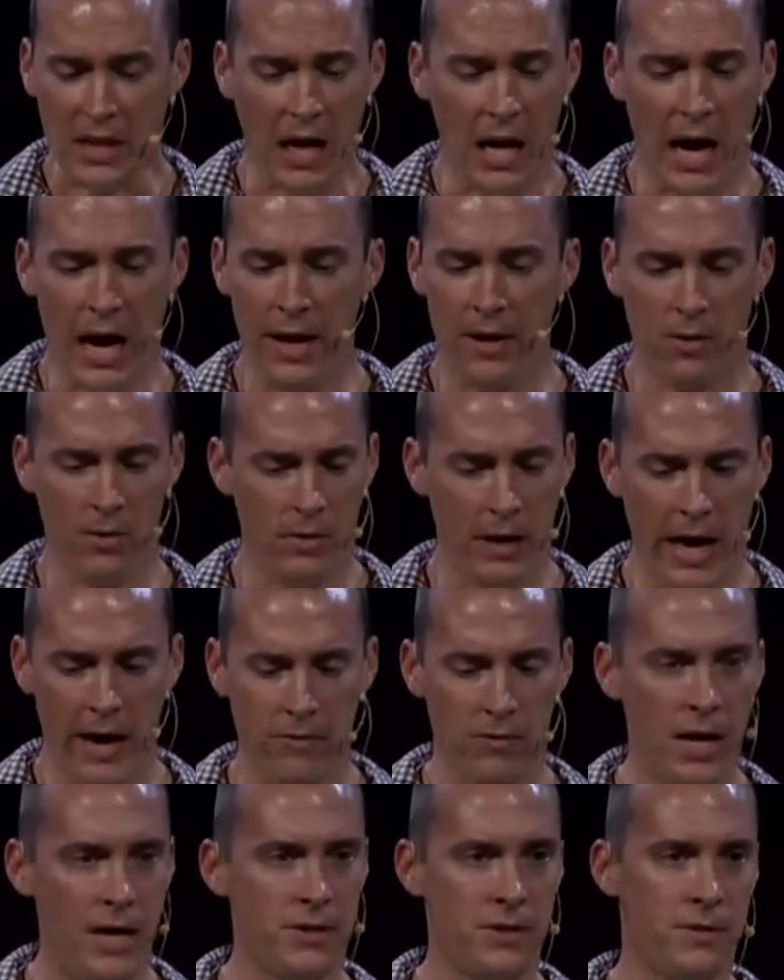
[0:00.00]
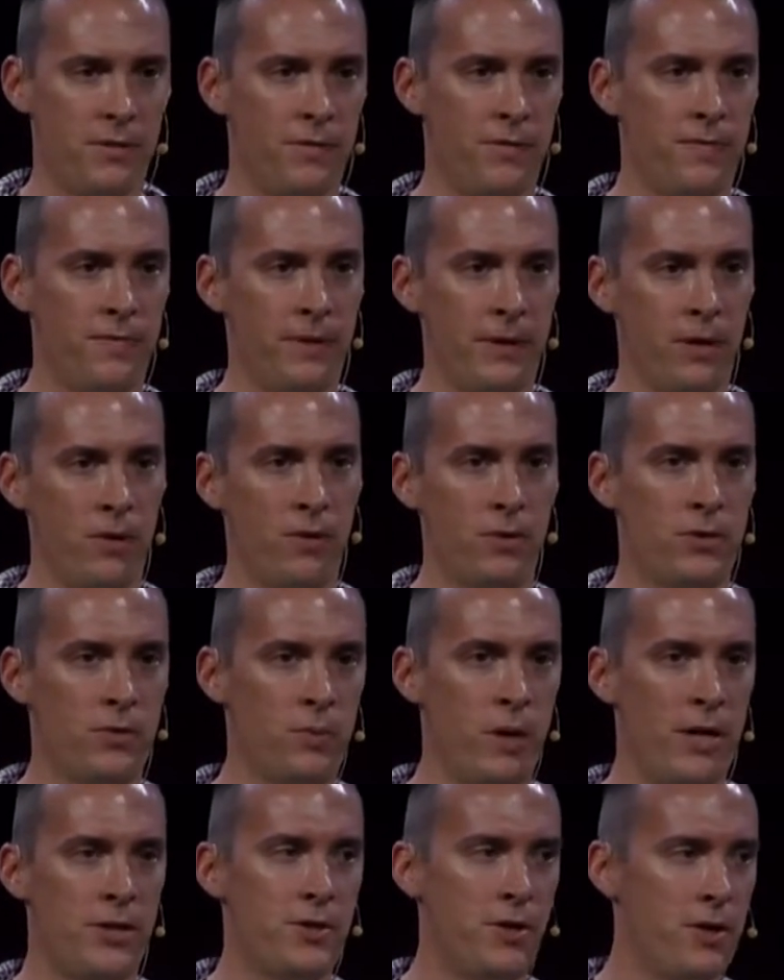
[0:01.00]
I don't have lots of
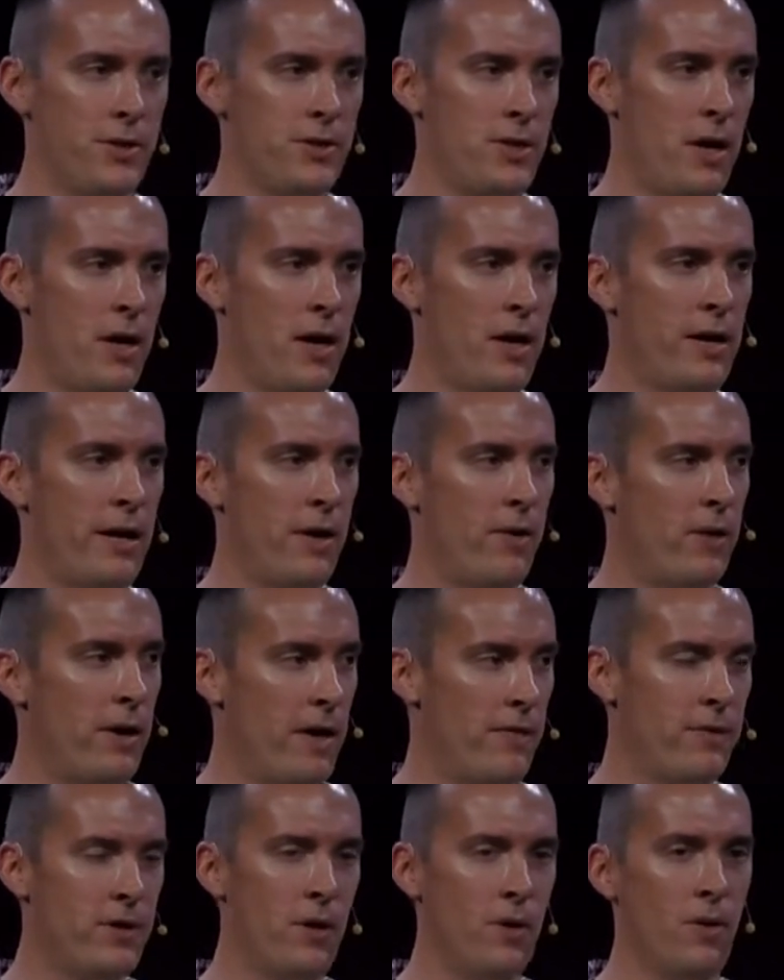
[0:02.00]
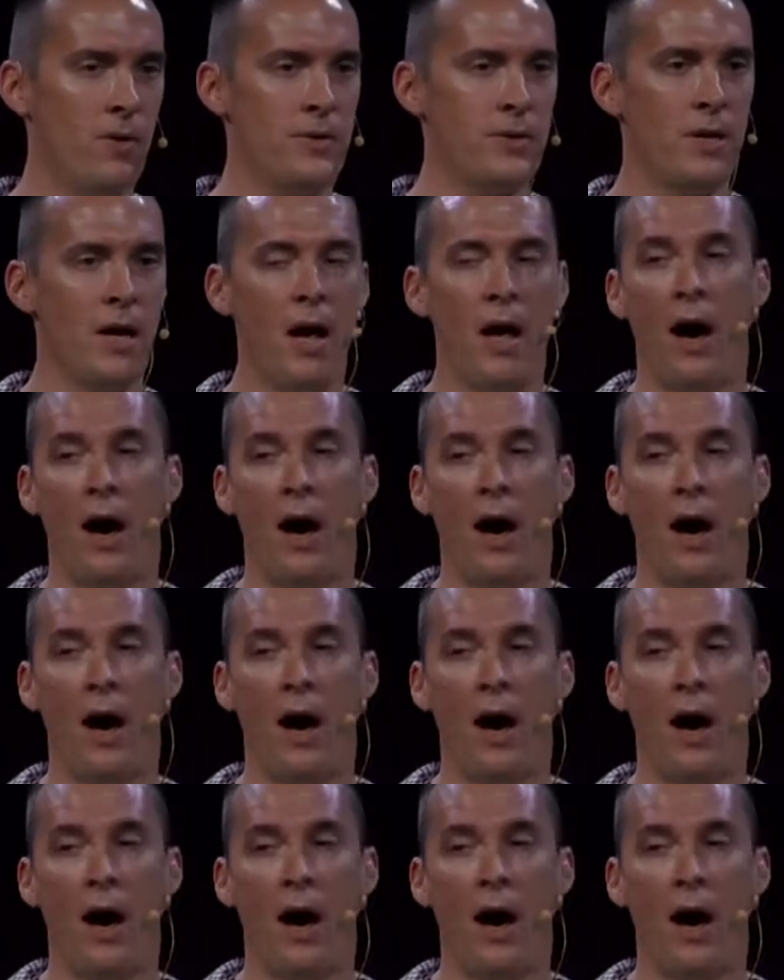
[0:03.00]
sweatshirts on. I don't have coats.